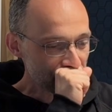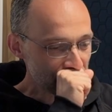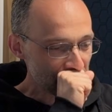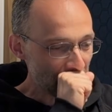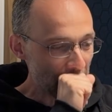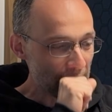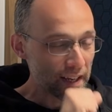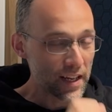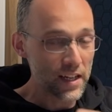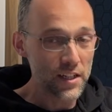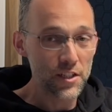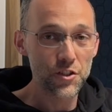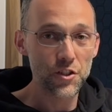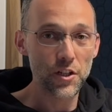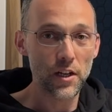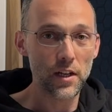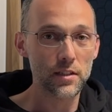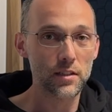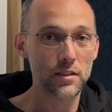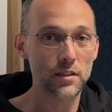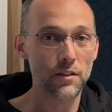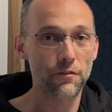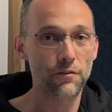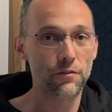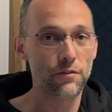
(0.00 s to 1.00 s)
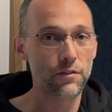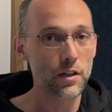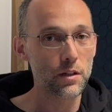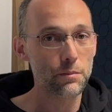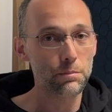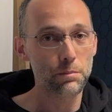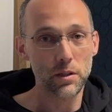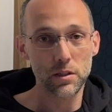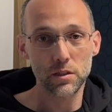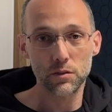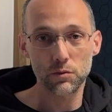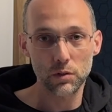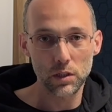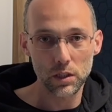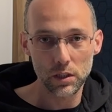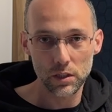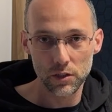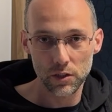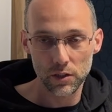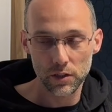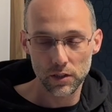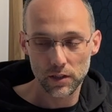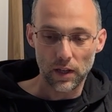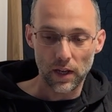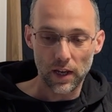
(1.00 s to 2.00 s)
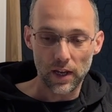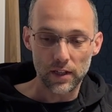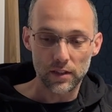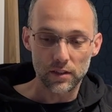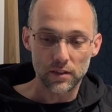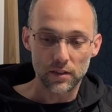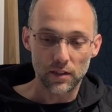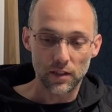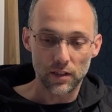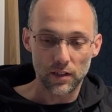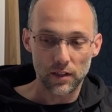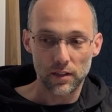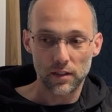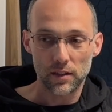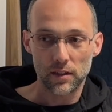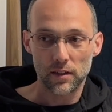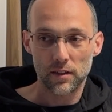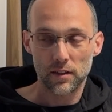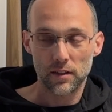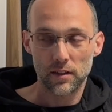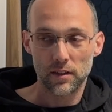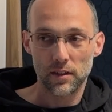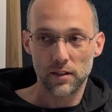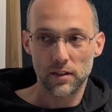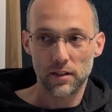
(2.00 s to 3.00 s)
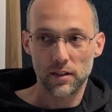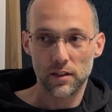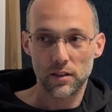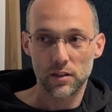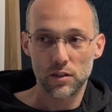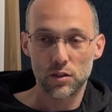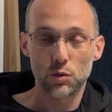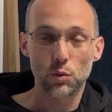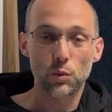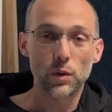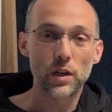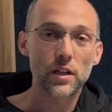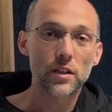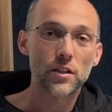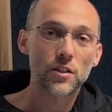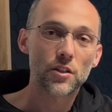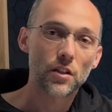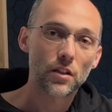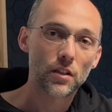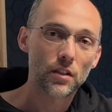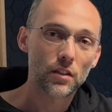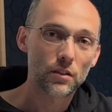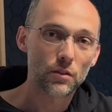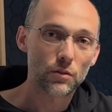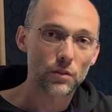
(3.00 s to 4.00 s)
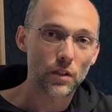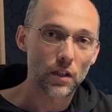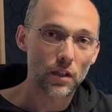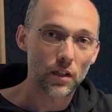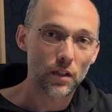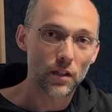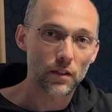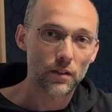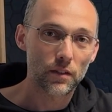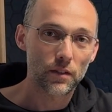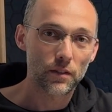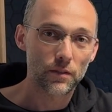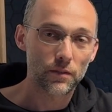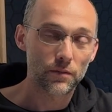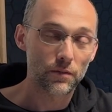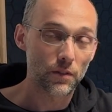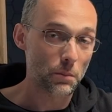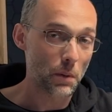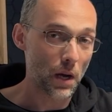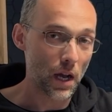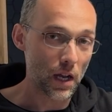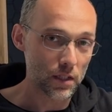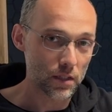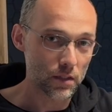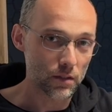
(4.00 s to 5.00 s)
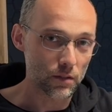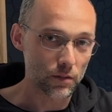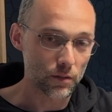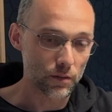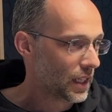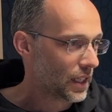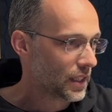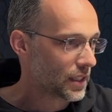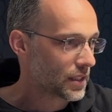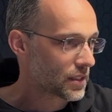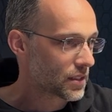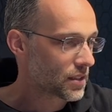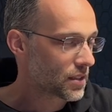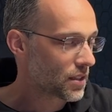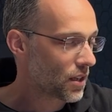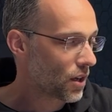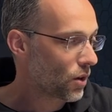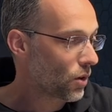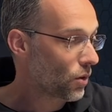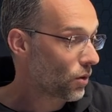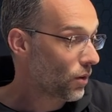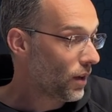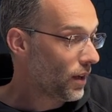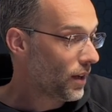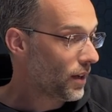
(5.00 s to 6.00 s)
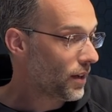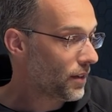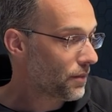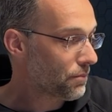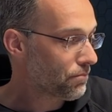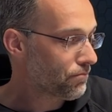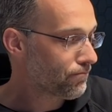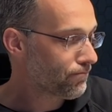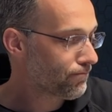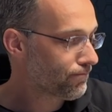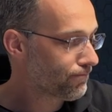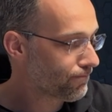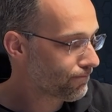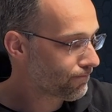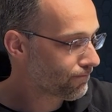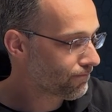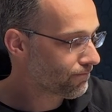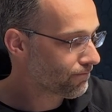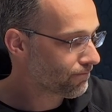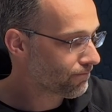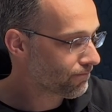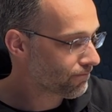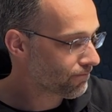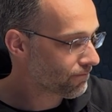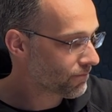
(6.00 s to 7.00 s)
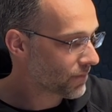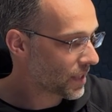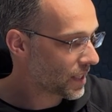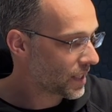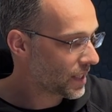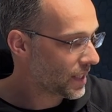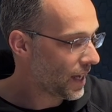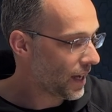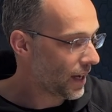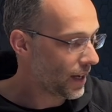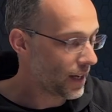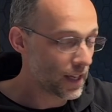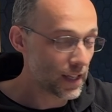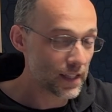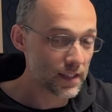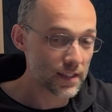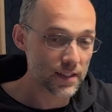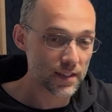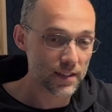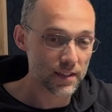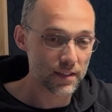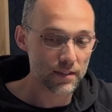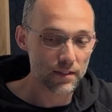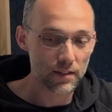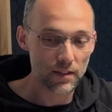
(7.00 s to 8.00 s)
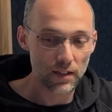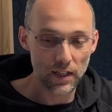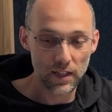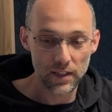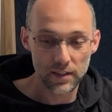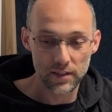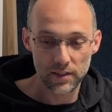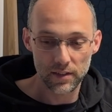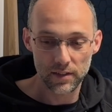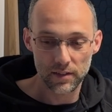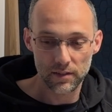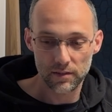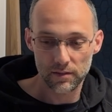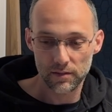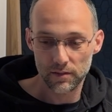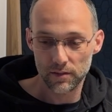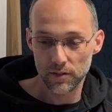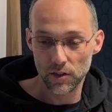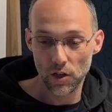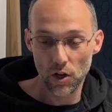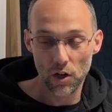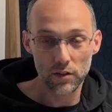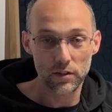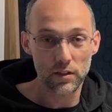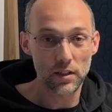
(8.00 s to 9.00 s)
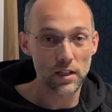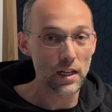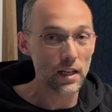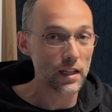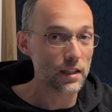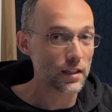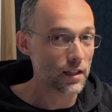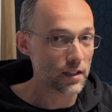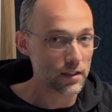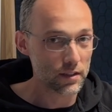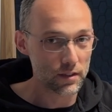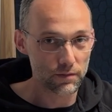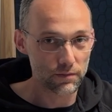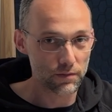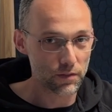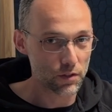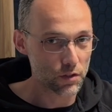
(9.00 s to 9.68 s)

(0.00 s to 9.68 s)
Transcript: I can just flip a switch and switch to the Webasto. So yeah, it's not needed for